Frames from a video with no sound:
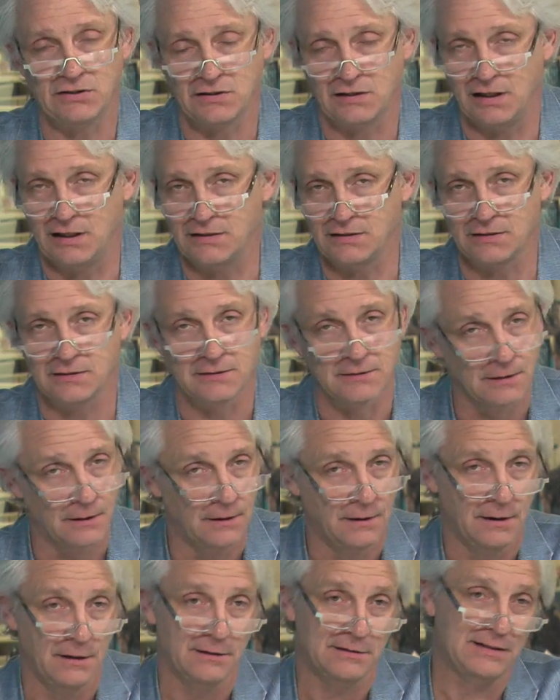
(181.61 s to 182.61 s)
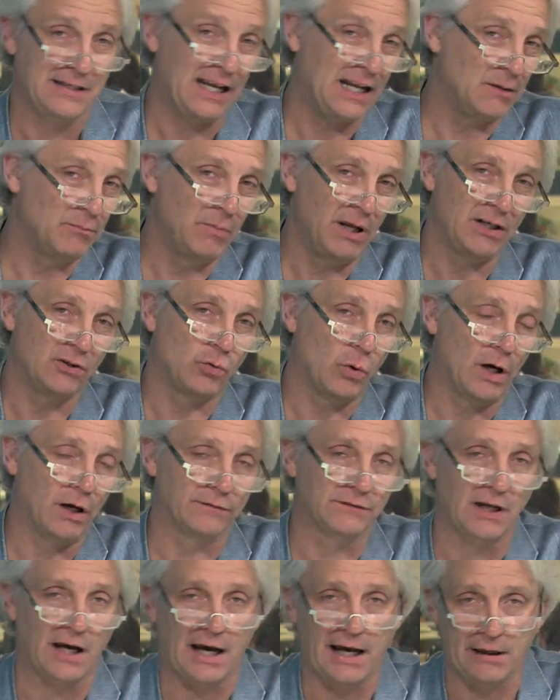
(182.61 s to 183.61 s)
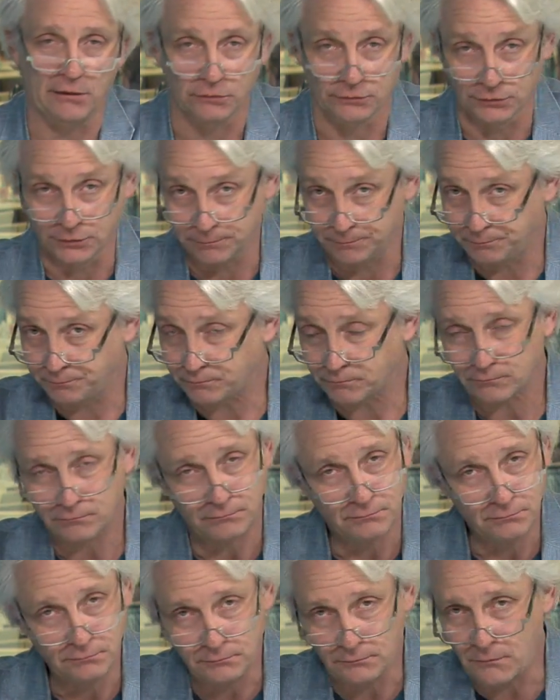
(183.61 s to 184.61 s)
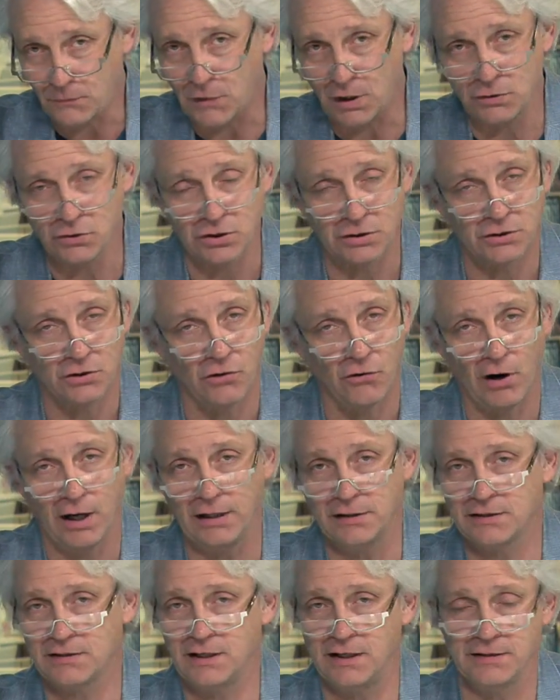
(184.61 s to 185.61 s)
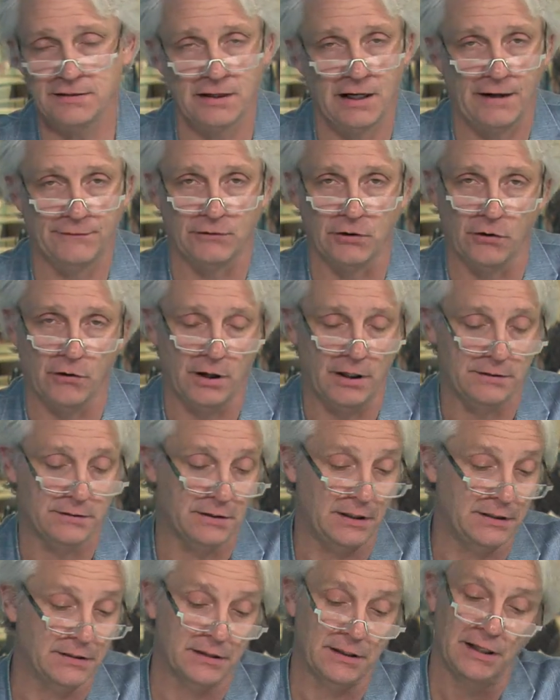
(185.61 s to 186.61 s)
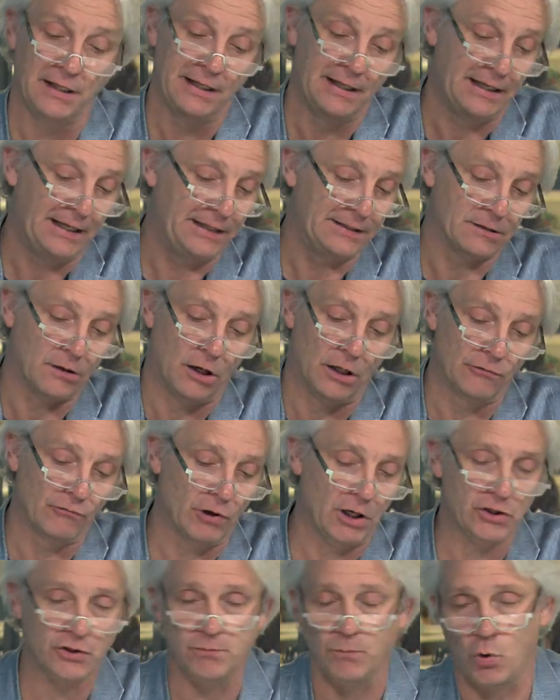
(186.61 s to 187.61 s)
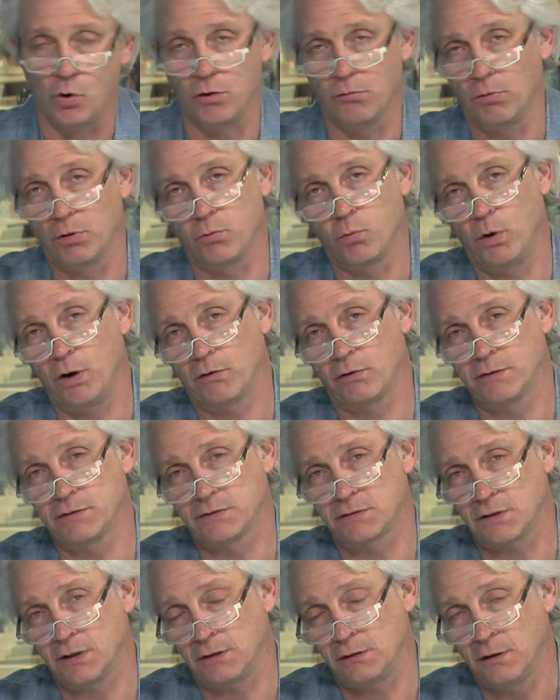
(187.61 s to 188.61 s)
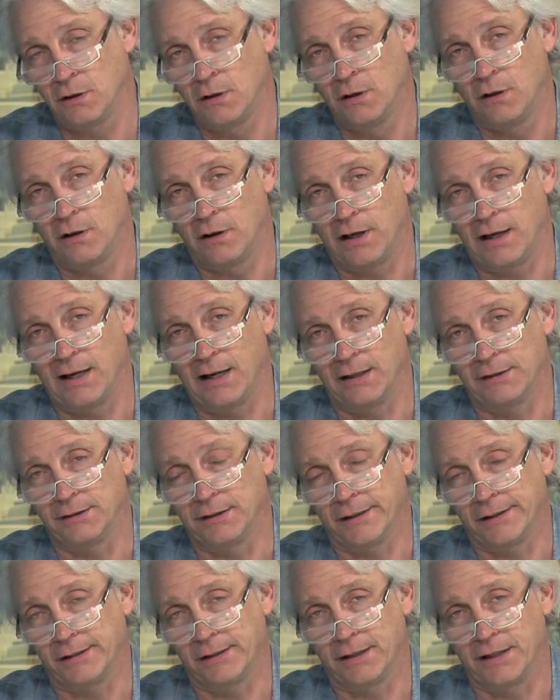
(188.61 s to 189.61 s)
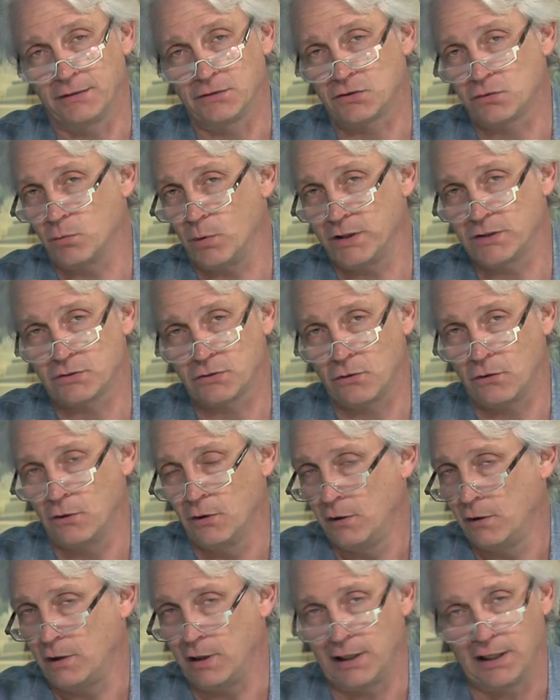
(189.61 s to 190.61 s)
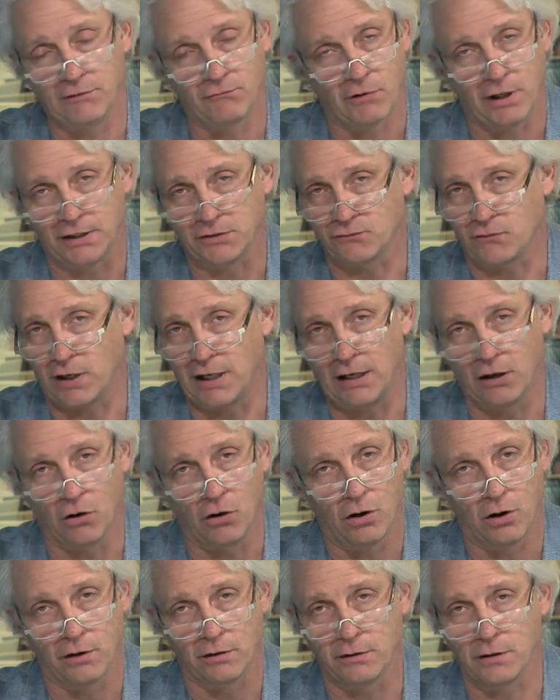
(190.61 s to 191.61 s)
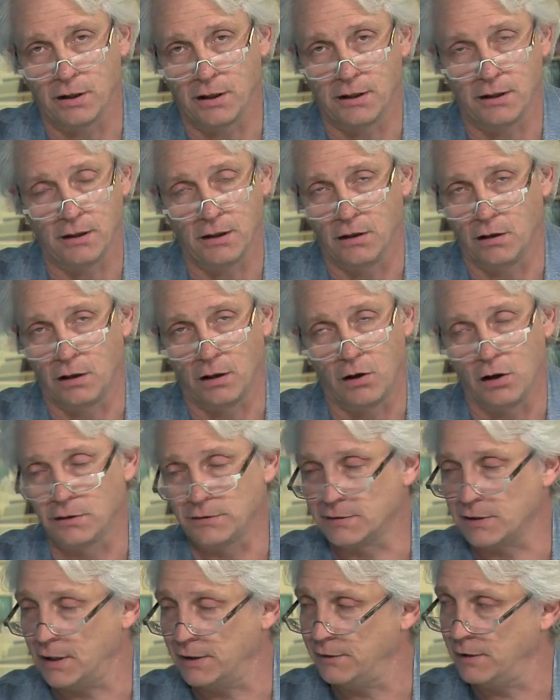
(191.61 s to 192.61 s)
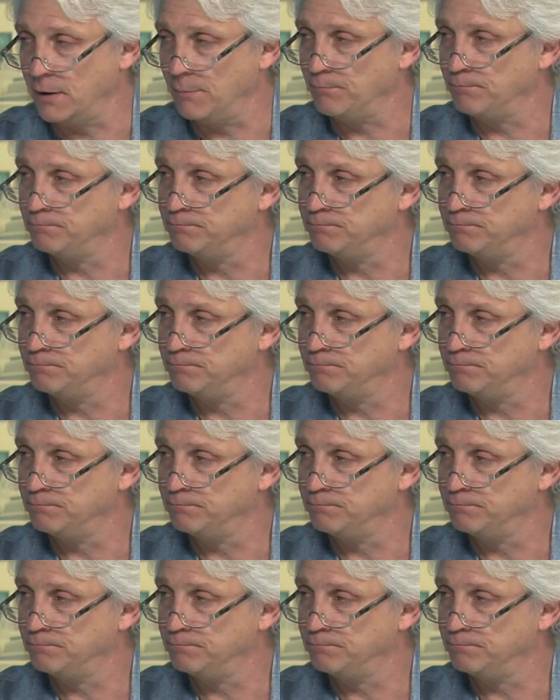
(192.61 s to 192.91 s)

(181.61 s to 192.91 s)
seasons, 10 Big 12 titles, just great season after great season. He's on Rushmore with Wilkinson and Switzer, and he ranks right alongside them.